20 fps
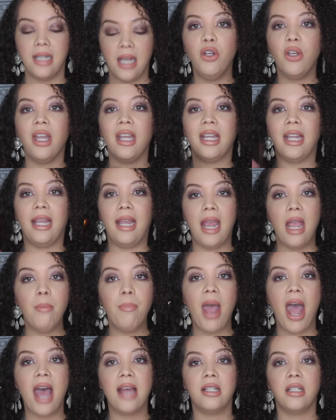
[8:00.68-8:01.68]
If you can
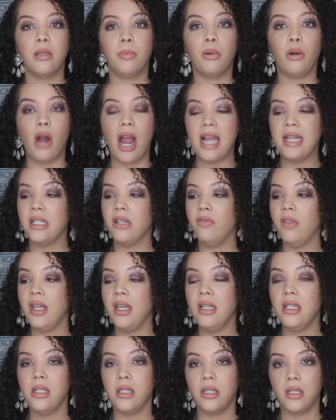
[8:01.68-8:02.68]
get past the price of
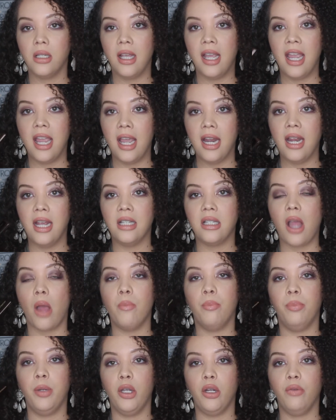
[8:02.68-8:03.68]
this, it is
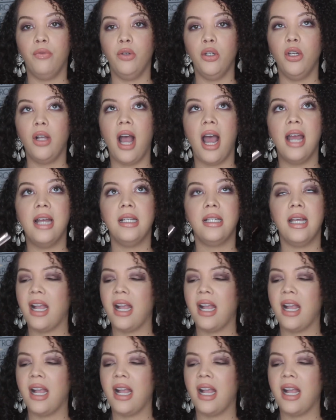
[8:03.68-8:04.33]
beautiful, you guys.